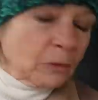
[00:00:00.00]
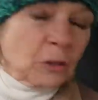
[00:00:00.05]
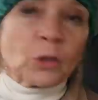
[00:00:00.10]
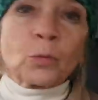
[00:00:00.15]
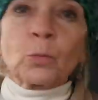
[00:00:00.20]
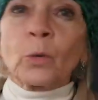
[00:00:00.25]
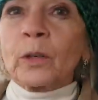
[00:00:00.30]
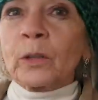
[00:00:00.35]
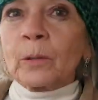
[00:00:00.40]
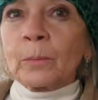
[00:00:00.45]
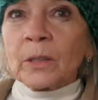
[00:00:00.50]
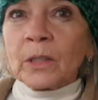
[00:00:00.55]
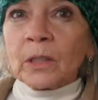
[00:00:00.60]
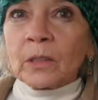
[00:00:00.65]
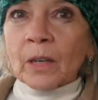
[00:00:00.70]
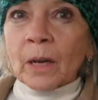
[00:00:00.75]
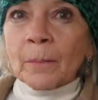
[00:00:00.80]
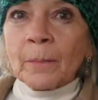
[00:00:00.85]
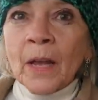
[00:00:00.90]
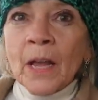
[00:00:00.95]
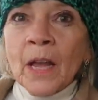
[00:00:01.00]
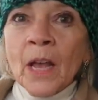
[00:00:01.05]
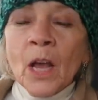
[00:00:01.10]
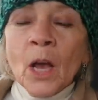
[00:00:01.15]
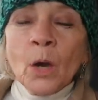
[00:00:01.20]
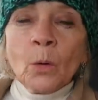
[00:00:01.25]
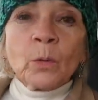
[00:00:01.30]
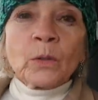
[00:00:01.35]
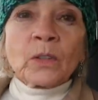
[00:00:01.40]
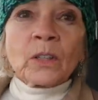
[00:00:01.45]
I've just woken Matilda up,
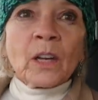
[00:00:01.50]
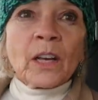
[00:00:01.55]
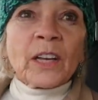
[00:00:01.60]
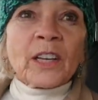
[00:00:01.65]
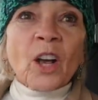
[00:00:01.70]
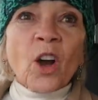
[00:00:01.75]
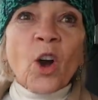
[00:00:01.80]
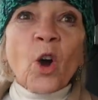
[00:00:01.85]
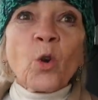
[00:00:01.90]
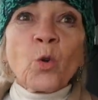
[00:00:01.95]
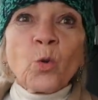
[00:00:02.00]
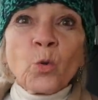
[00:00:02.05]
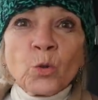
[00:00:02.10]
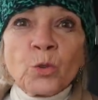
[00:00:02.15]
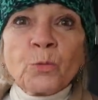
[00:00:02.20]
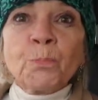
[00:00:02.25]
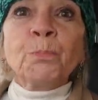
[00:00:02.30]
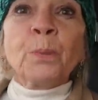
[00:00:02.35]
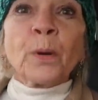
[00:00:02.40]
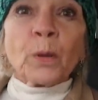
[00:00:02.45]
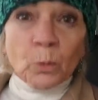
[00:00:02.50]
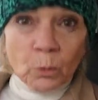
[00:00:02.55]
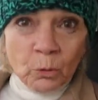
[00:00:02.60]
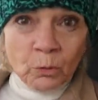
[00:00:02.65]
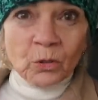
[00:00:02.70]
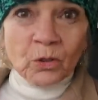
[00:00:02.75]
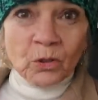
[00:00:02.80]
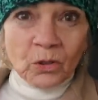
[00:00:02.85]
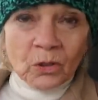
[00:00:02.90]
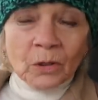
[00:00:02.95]
was like old
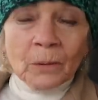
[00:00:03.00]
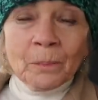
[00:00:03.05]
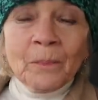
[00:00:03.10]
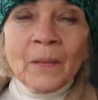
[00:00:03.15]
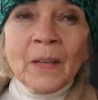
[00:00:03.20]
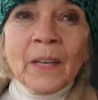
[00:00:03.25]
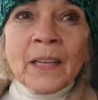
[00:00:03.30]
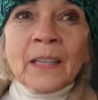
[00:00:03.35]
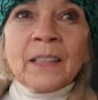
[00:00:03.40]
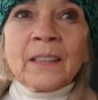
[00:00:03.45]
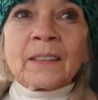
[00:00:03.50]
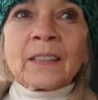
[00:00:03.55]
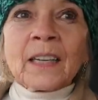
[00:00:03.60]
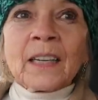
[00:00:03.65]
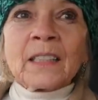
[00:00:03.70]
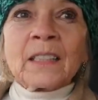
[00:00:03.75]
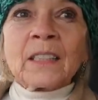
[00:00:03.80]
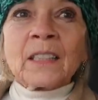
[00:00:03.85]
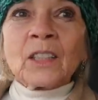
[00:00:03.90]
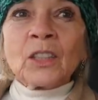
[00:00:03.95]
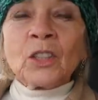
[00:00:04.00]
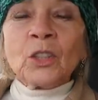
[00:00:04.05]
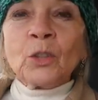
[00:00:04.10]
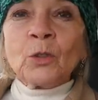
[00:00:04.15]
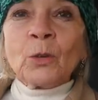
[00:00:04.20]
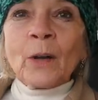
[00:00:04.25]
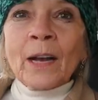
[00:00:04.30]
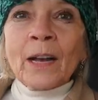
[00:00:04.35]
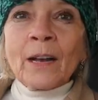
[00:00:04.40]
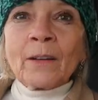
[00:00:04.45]
boots. He said,
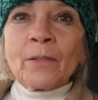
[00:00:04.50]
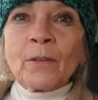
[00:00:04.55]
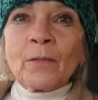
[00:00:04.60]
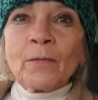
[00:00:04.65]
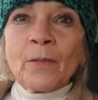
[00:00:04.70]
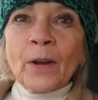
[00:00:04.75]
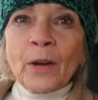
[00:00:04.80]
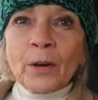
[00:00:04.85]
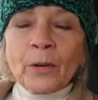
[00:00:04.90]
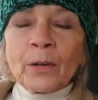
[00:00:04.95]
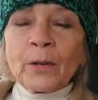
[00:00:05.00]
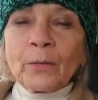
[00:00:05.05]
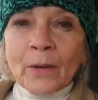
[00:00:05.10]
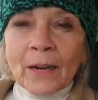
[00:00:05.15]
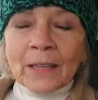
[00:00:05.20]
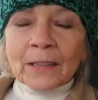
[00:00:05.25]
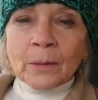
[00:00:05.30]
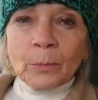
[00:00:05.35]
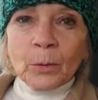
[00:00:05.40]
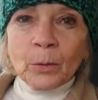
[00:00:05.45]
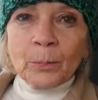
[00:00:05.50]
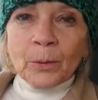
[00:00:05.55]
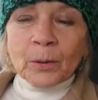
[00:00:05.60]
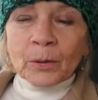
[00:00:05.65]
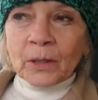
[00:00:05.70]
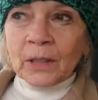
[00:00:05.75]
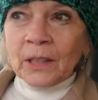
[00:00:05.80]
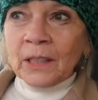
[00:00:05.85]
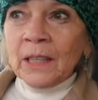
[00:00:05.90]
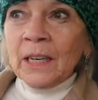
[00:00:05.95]
you have a very flexible
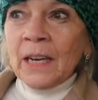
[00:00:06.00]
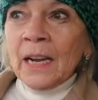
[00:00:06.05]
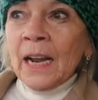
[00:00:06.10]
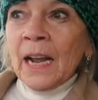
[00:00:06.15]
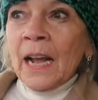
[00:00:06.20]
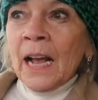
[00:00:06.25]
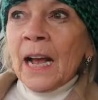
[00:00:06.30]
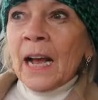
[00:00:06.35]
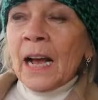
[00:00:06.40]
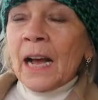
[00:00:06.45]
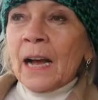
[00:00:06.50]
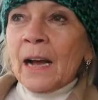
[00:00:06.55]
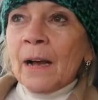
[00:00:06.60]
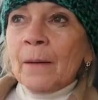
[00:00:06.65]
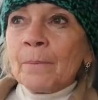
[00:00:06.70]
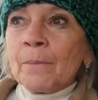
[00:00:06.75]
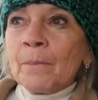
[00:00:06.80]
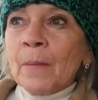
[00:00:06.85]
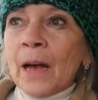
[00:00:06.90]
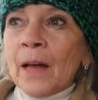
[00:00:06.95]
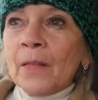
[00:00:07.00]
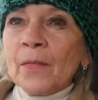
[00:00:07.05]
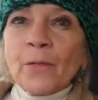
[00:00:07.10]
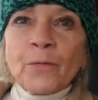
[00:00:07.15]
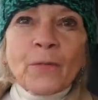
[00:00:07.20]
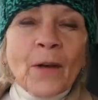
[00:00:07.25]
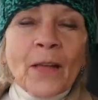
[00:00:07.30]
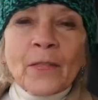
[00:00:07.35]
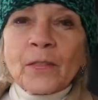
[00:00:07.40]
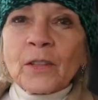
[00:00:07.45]
body, and the
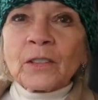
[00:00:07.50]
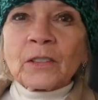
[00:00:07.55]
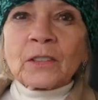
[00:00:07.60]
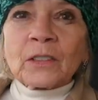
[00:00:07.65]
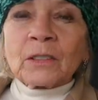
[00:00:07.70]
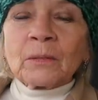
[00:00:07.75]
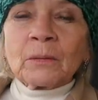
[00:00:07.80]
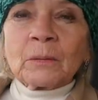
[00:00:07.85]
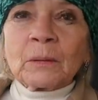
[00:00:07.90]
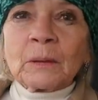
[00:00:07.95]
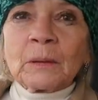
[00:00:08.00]
fact that